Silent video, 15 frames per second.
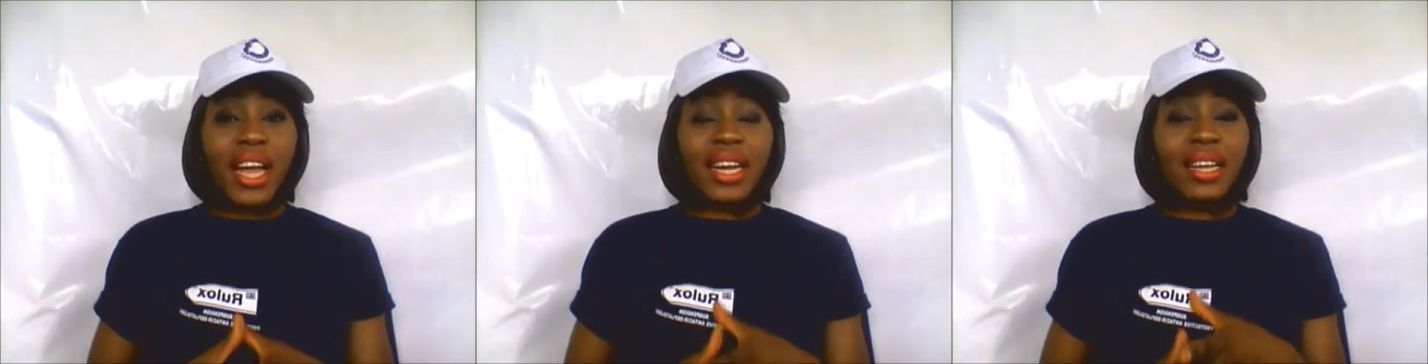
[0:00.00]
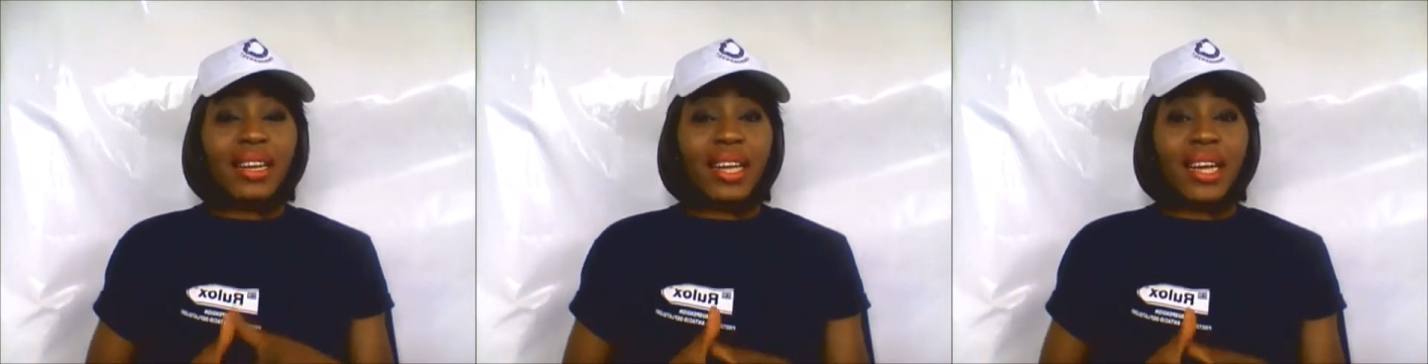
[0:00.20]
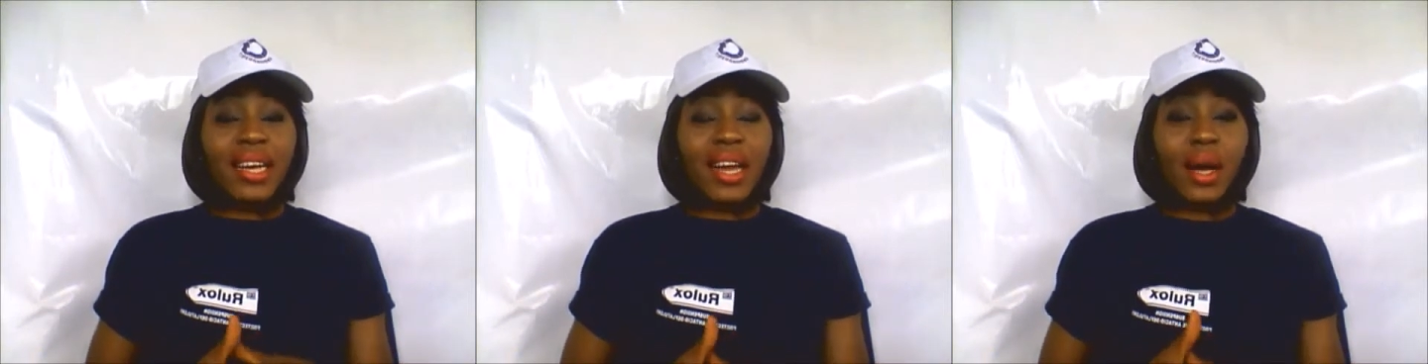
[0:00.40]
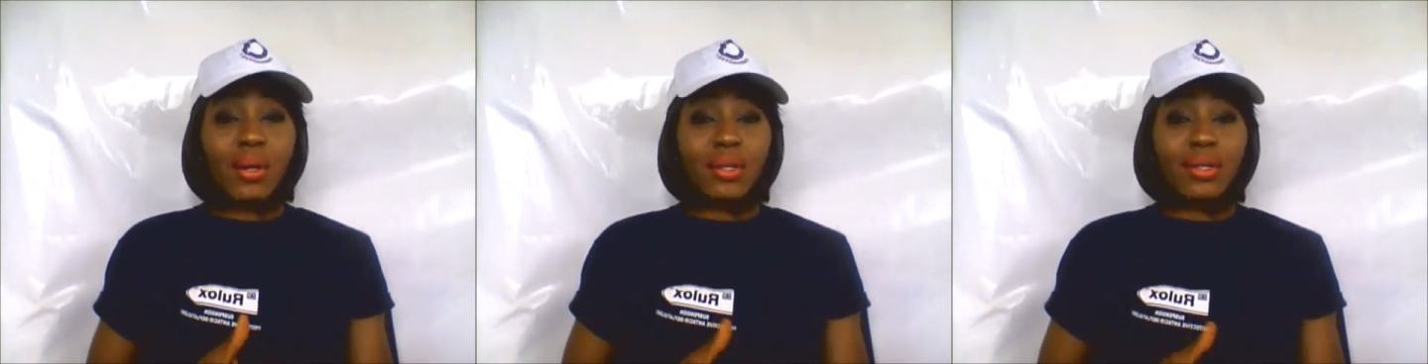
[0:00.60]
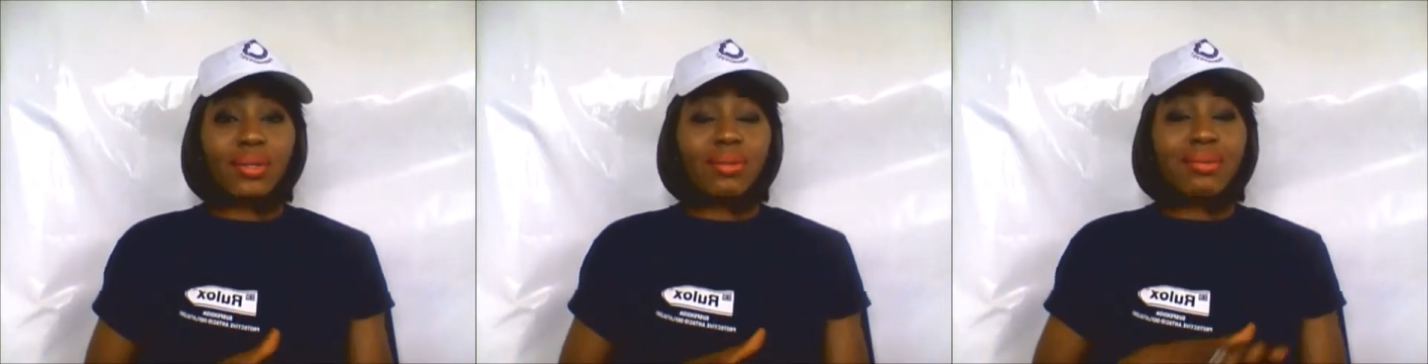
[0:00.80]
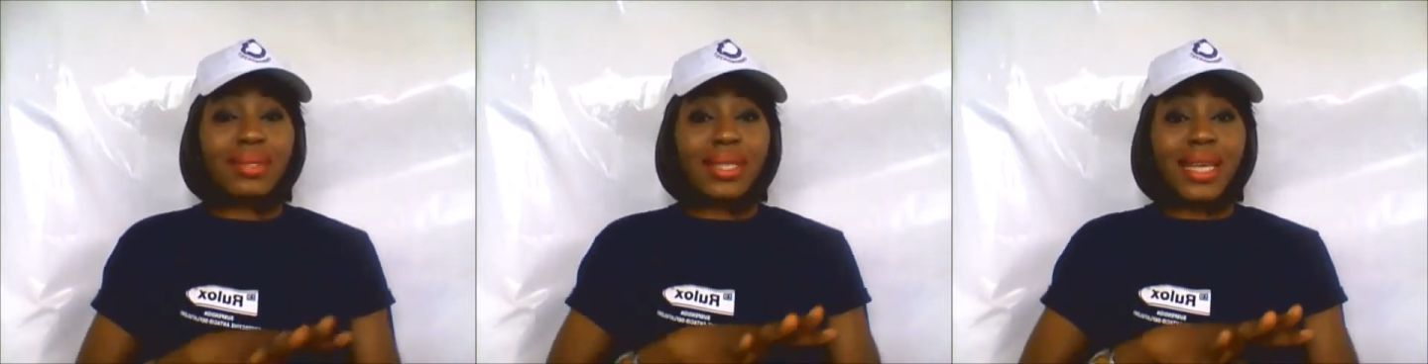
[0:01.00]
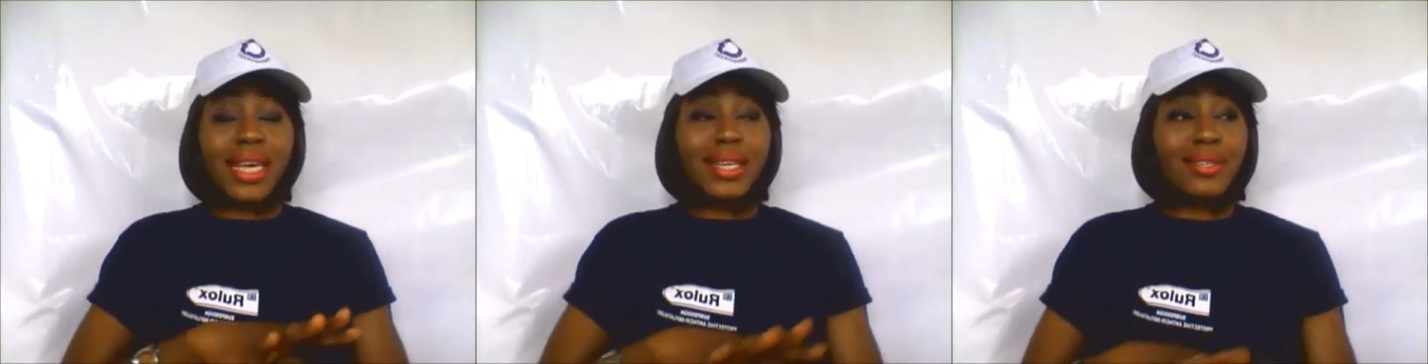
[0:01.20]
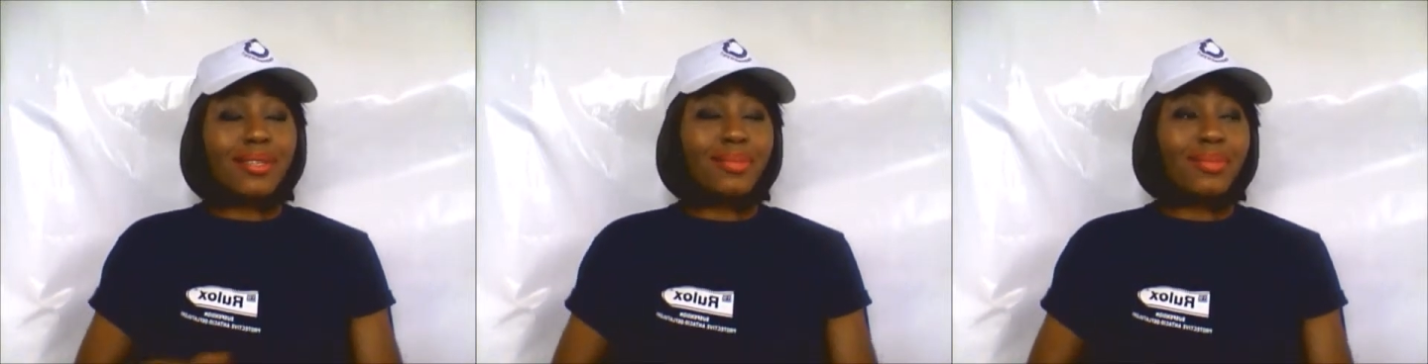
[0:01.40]
either learn how to
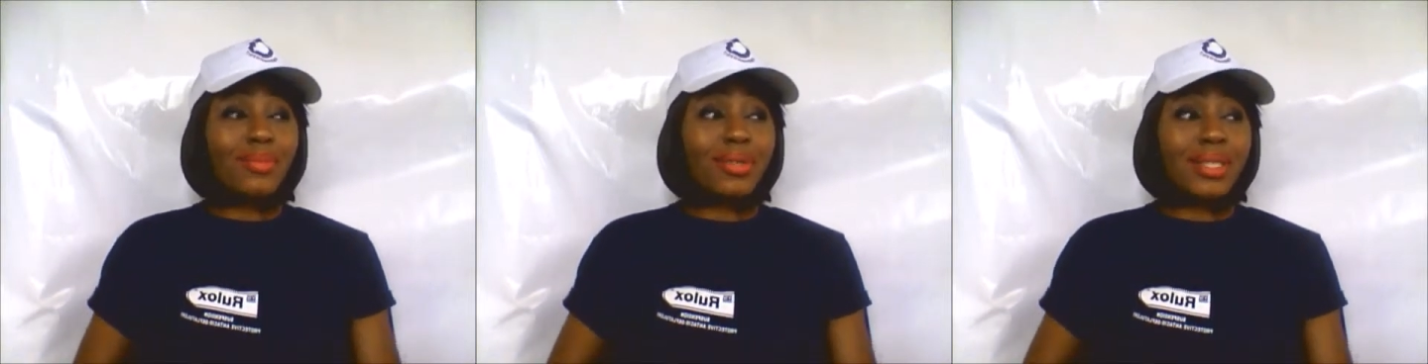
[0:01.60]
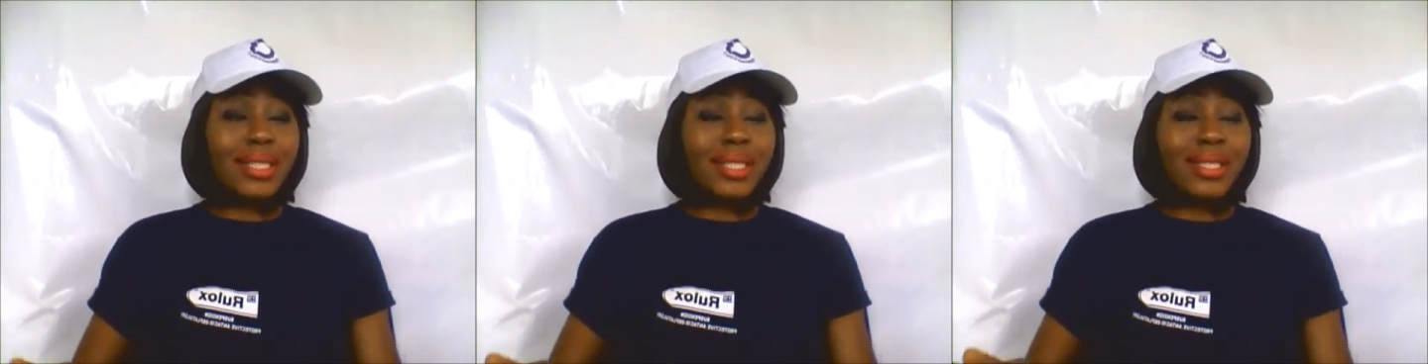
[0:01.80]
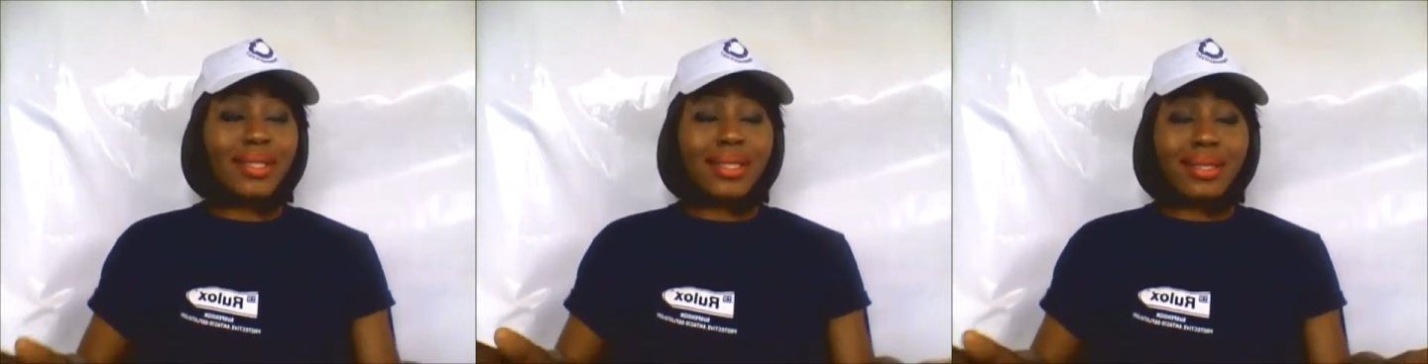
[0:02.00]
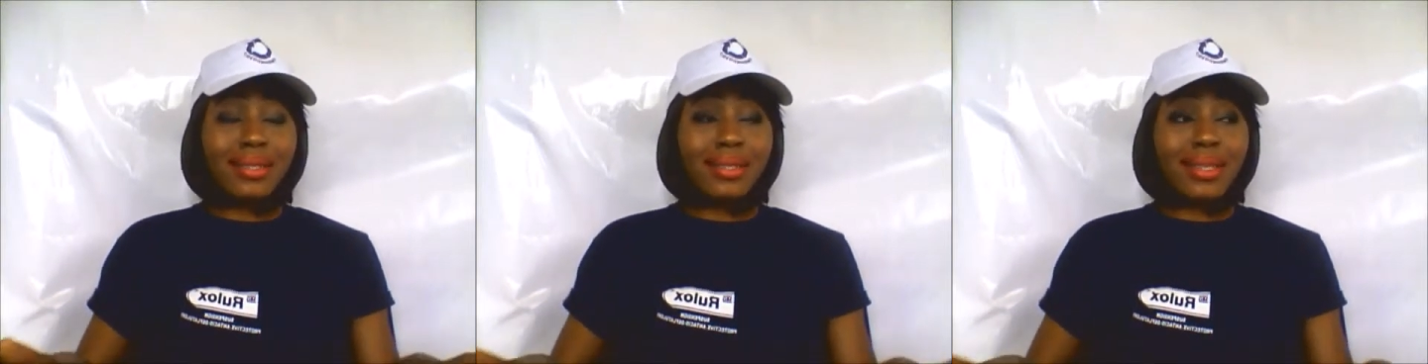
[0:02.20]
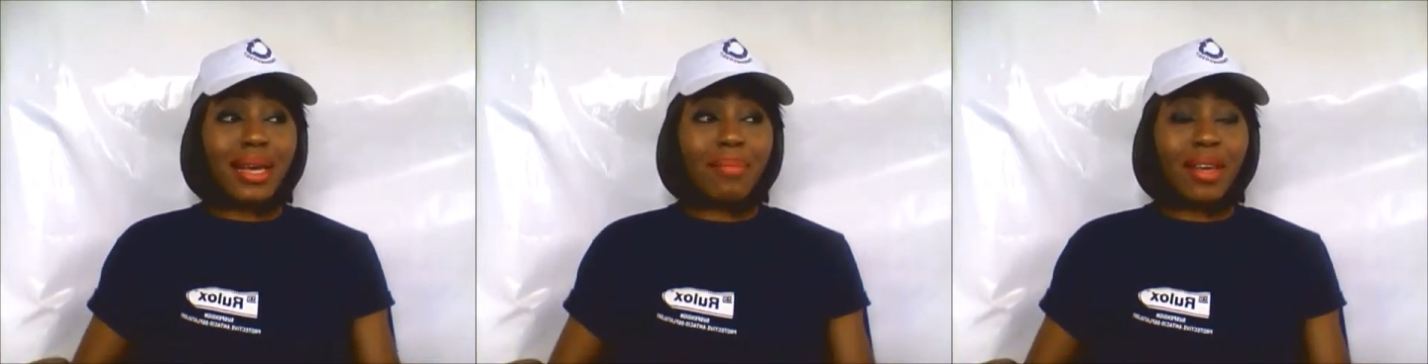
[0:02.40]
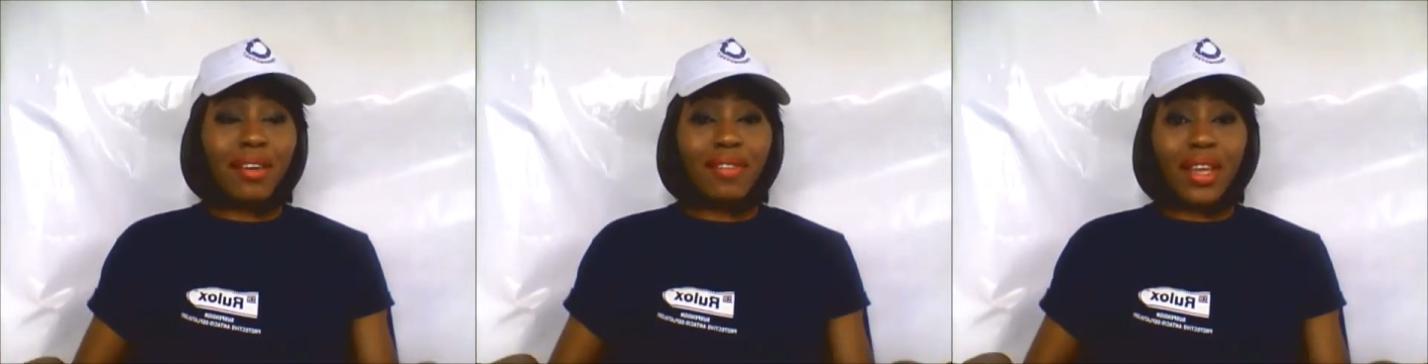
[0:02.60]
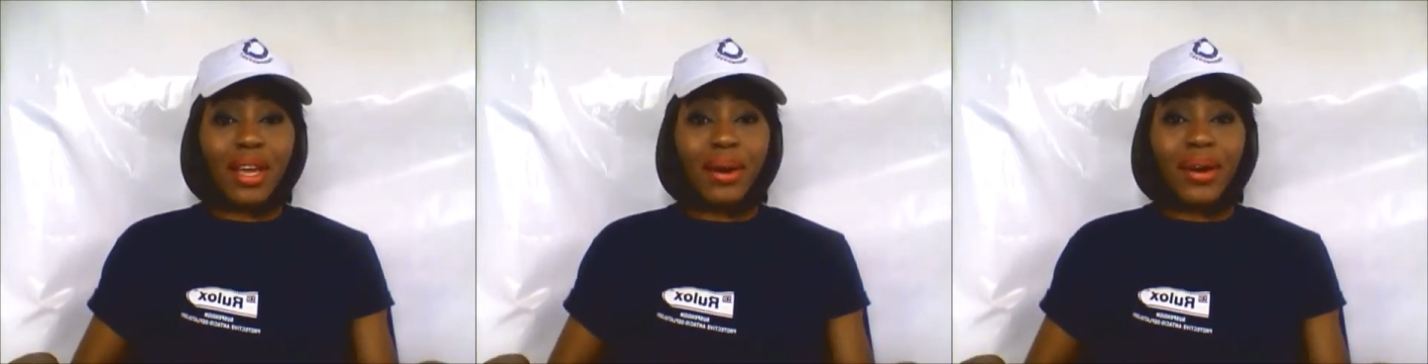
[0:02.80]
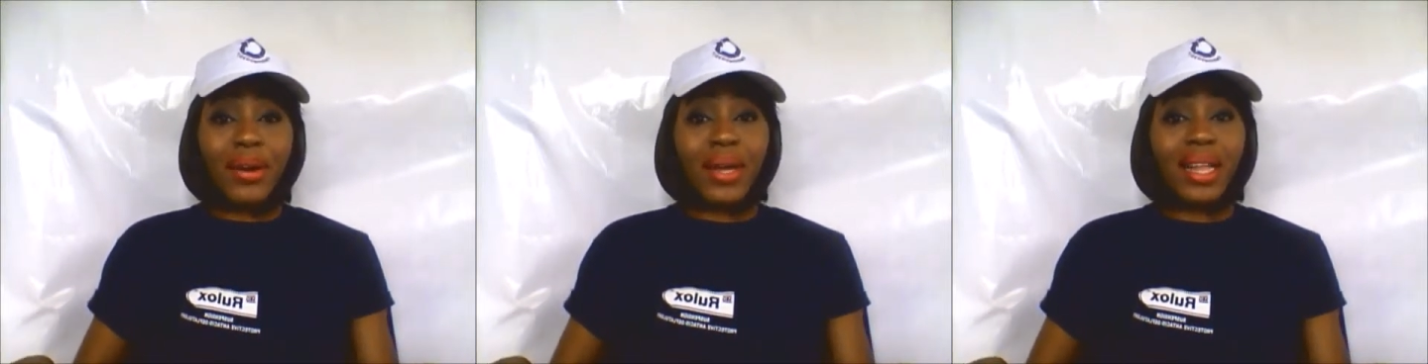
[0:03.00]
say good morning to them if
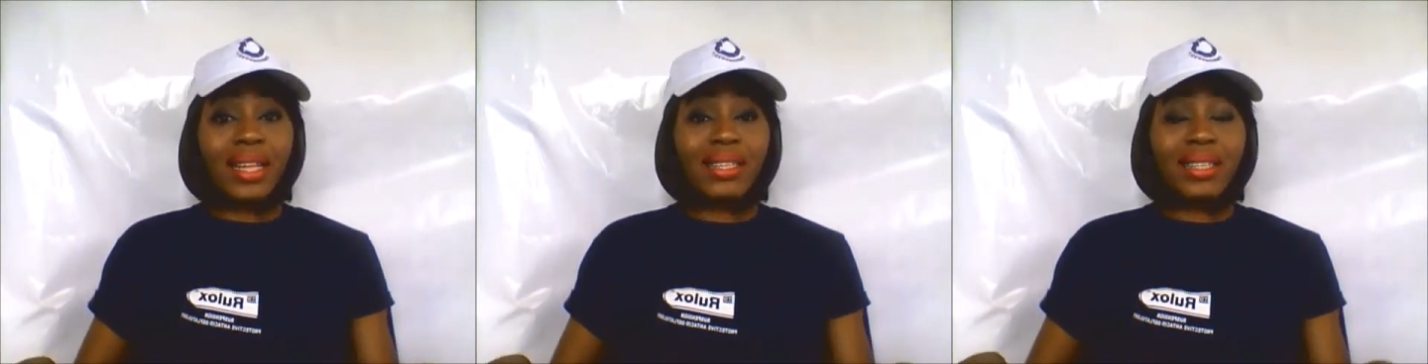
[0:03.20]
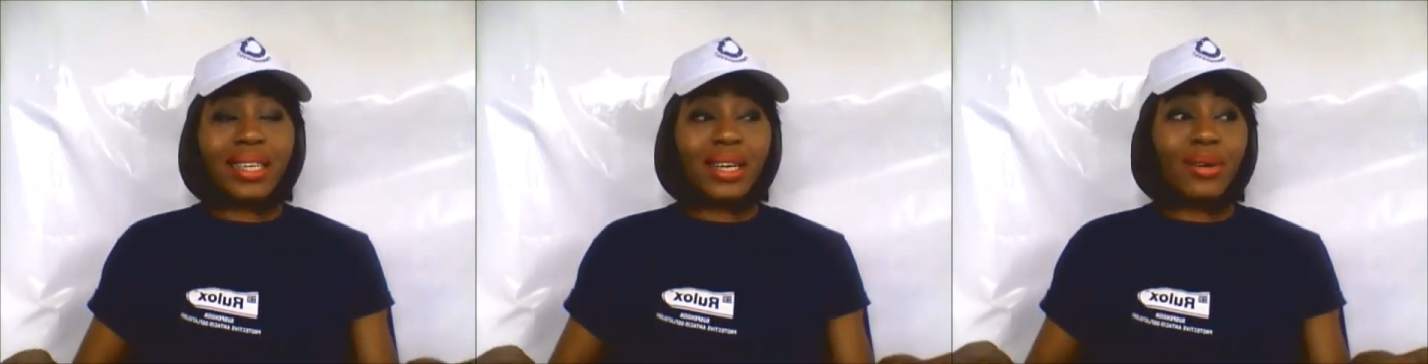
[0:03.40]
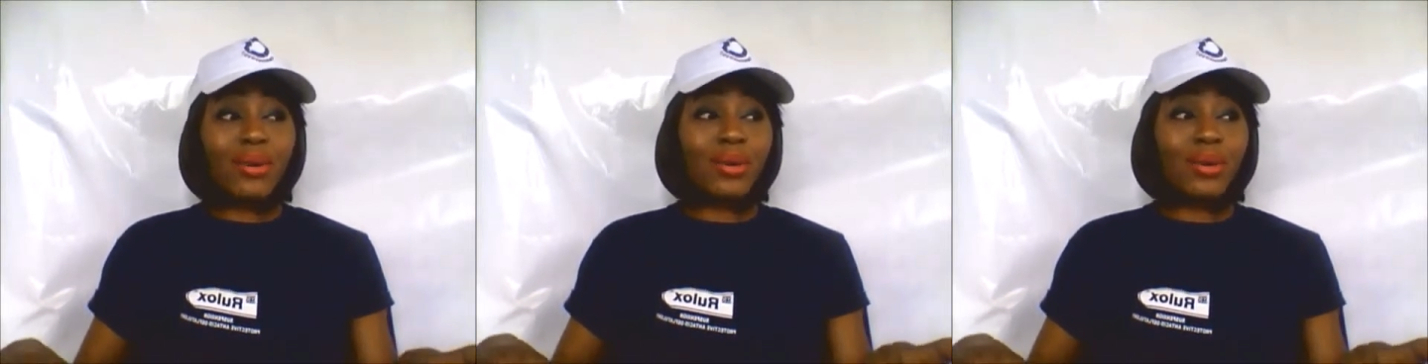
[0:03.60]
they are an elder,